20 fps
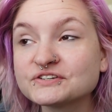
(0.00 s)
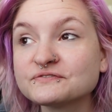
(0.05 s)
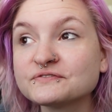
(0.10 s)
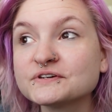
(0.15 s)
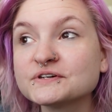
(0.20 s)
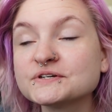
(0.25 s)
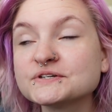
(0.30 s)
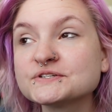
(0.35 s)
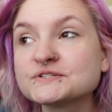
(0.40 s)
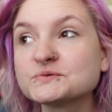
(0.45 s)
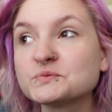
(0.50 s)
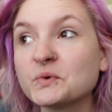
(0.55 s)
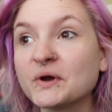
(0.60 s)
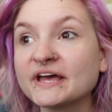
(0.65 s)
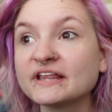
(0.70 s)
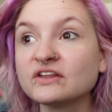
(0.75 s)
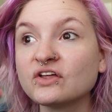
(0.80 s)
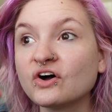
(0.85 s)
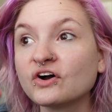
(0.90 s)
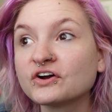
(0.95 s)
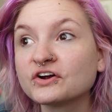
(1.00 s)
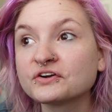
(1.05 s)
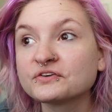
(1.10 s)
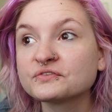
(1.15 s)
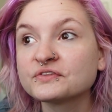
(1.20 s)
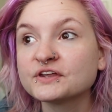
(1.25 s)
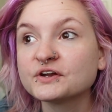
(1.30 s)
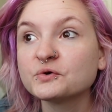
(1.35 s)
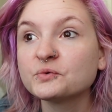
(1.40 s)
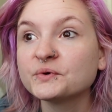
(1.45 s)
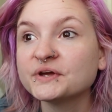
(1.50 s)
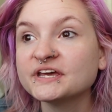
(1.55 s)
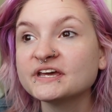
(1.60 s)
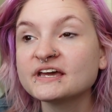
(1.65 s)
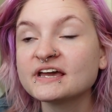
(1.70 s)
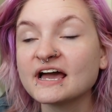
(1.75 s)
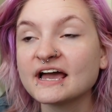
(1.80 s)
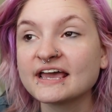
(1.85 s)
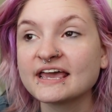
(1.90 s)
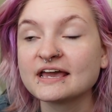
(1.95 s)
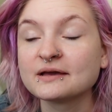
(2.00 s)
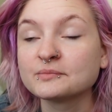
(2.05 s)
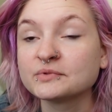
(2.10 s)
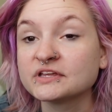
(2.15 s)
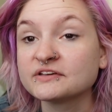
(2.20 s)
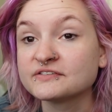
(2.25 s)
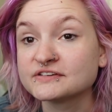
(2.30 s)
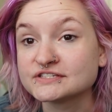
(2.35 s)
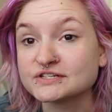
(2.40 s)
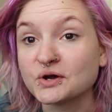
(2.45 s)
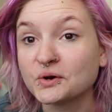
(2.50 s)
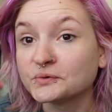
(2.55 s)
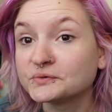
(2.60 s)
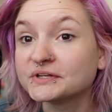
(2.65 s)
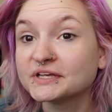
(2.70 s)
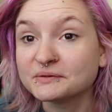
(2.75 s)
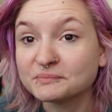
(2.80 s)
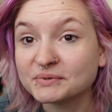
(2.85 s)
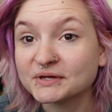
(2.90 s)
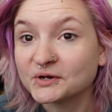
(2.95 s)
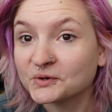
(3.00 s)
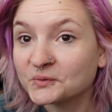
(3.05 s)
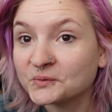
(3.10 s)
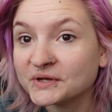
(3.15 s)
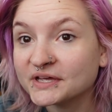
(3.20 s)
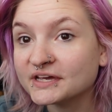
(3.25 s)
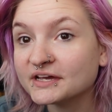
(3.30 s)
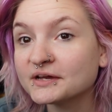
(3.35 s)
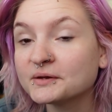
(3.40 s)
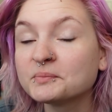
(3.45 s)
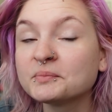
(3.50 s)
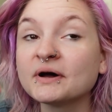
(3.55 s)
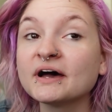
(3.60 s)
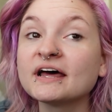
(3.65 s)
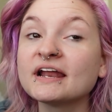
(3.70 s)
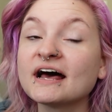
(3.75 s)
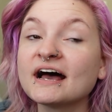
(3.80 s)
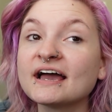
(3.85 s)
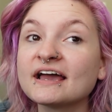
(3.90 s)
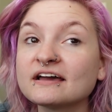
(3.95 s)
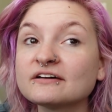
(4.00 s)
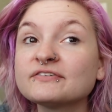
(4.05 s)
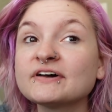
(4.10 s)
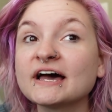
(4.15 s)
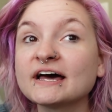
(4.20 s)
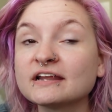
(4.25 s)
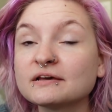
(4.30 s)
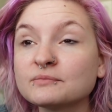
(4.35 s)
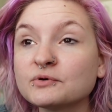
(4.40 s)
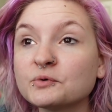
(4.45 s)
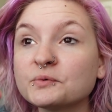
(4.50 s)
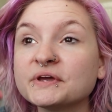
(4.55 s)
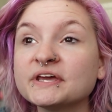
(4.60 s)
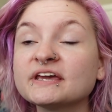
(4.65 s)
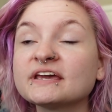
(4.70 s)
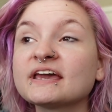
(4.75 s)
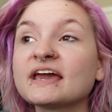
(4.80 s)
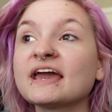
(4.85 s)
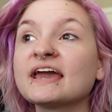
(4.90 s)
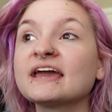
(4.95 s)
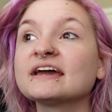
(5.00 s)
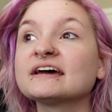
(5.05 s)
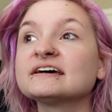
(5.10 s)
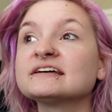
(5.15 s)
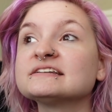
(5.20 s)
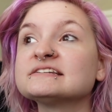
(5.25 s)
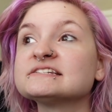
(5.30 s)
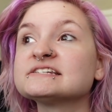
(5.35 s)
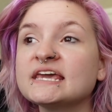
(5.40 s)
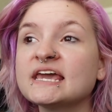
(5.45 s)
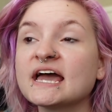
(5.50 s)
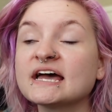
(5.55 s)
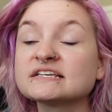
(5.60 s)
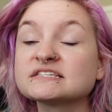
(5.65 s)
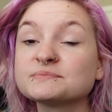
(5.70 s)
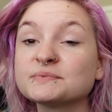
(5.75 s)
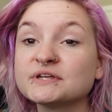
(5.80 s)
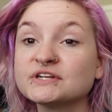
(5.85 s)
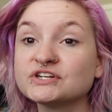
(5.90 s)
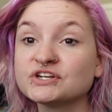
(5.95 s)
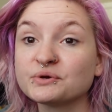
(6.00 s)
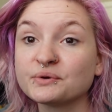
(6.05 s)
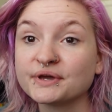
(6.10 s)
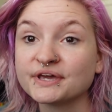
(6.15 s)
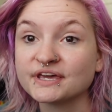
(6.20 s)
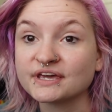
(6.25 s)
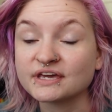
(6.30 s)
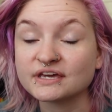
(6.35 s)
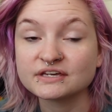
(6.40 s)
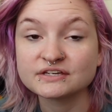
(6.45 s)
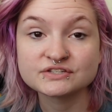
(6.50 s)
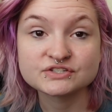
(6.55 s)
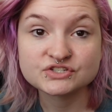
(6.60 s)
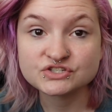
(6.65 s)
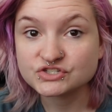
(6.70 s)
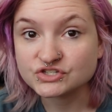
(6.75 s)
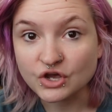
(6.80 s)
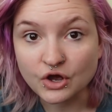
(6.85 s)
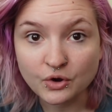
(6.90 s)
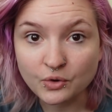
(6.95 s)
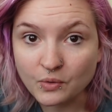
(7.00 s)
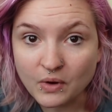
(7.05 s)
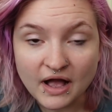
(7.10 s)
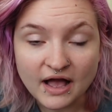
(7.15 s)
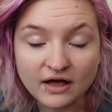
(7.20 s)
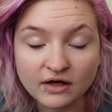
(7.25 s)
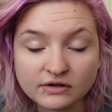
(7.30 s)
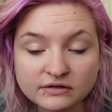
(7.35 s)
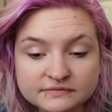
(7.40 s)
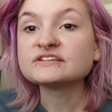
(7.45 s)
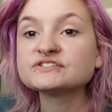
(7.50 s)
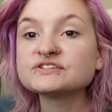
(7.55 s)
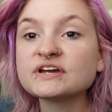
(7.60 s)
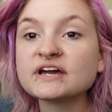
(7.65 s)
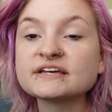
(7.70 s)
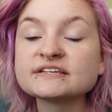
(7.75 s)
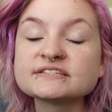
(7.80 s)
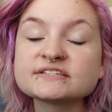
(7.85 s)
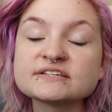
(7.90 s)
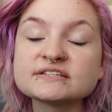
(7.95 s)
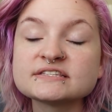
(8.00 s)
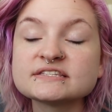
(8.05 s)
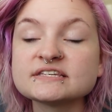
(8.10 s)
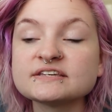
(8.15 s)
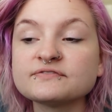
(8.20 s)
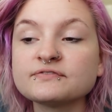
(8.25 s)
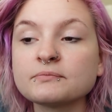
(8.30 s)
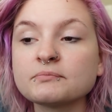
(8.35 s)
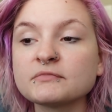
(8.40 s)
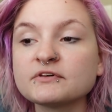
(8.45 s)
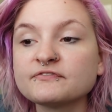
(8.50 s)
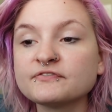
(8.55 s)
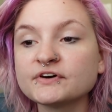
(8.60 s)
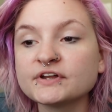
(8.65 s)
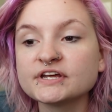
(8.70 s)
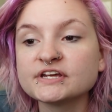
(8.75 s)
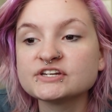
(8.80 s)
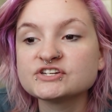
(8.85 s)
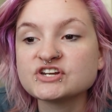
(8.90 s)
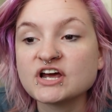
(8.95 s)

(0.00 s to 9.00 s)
feels way longer than a week. I can't believe it's only been a week, but I have had him a week and he has been doing so well. As you guys could see from the footage,